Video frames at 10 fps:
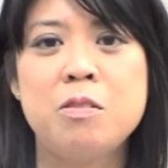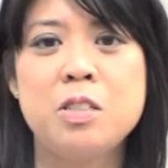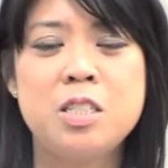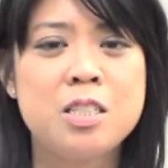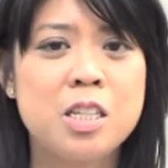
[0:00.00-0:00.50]
it was
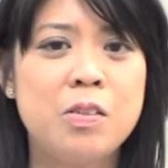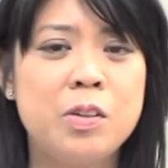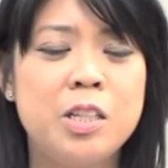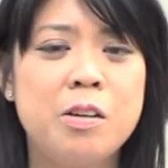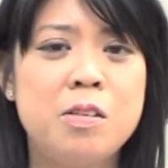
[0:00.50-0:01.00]

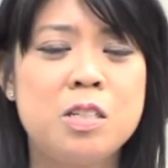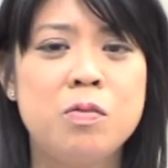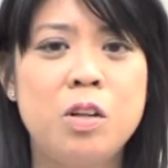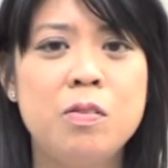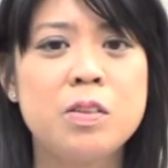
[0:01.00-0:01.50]
discovered that he was
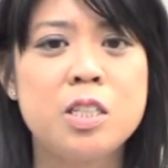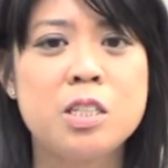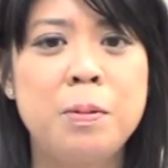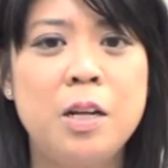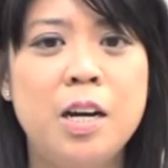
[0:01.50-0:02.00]
involved with this
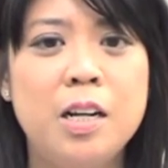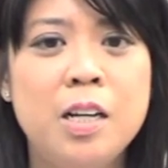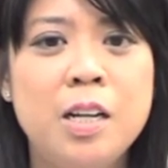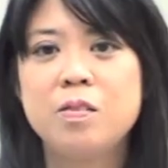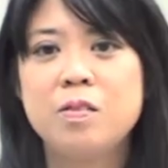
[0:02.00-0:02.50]
plot.
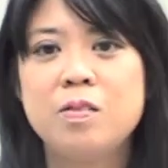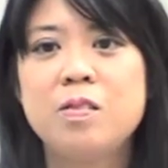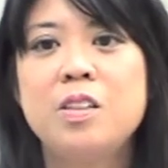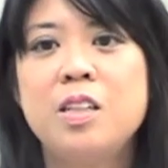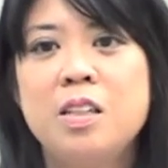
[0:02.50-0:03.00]

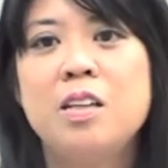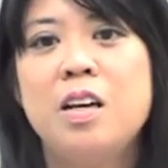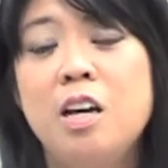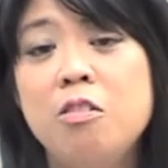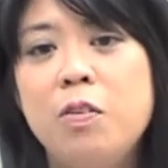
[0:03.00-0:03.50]

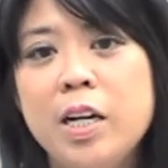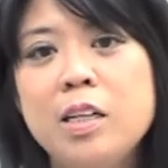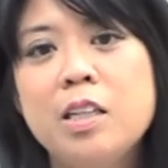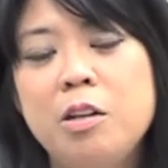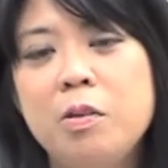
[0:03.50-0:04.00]
And
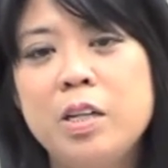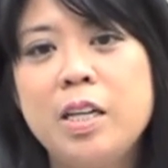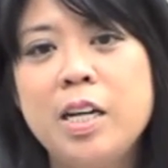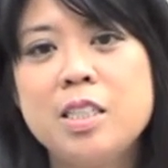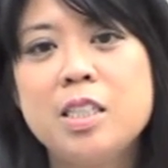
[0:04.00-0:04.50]
finally, when he
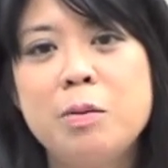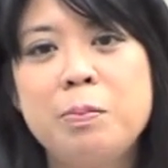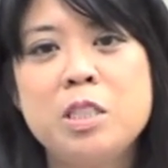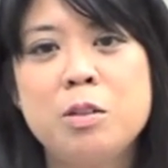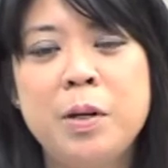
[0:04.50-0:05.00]
ended up
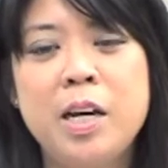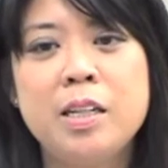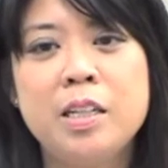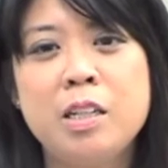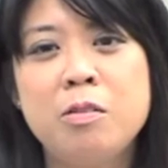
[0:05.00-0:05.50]
in
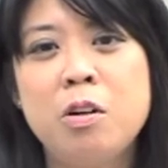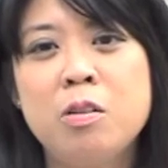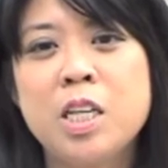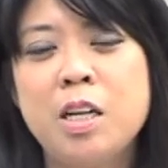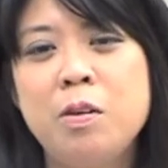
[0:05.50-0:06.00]
Japan and he wrote
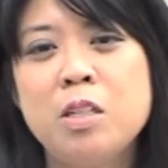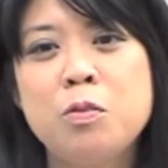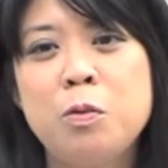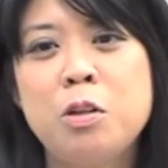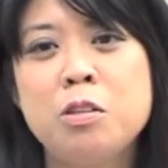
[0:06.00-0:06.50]
Taiwan's
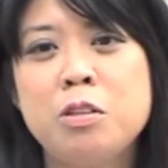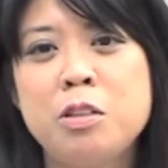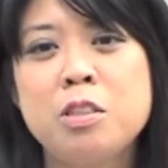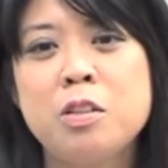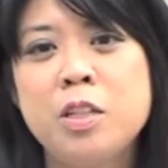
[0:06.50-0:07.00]
400
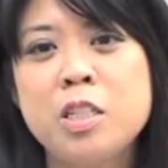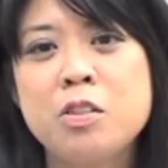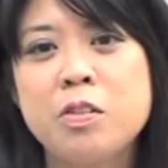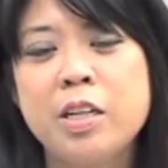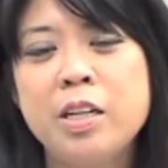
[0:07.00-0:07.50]
Years of
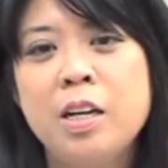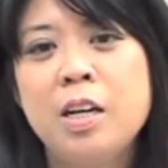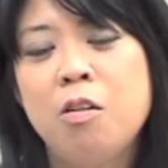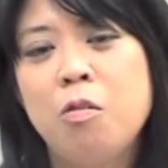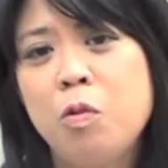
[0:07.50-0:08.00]
History,
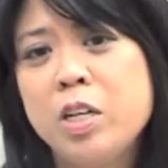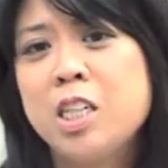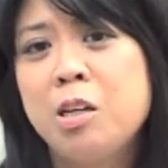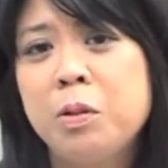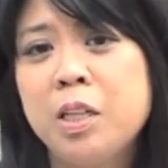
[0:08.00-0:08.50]
which
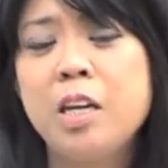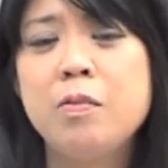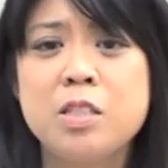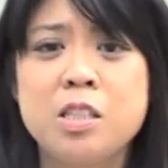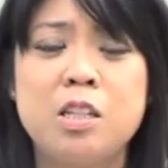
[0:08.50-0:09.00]
I believe
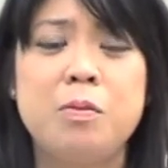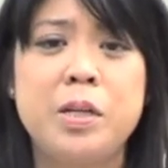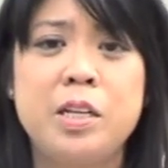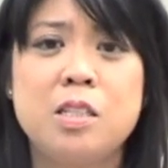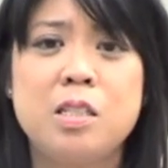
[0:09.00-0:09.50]
is going to
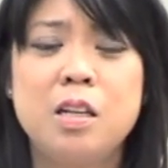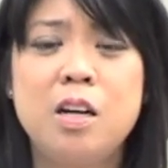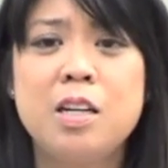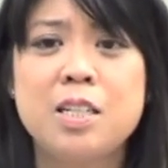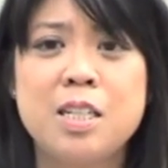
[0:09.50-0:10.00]
be his
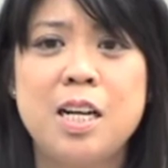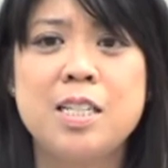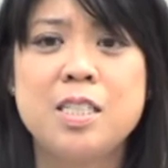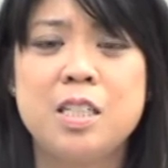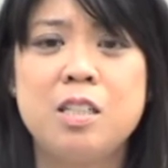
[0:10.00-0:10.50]
longest
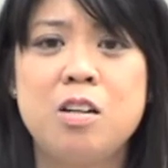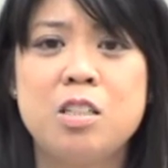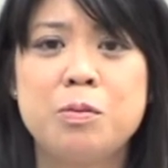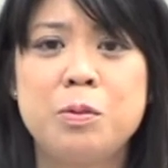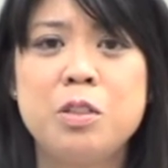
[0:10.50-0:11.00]
lasting
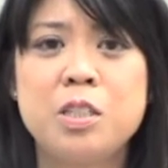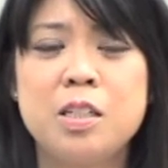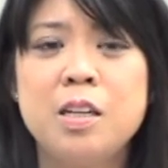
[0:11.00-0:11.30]
contribution,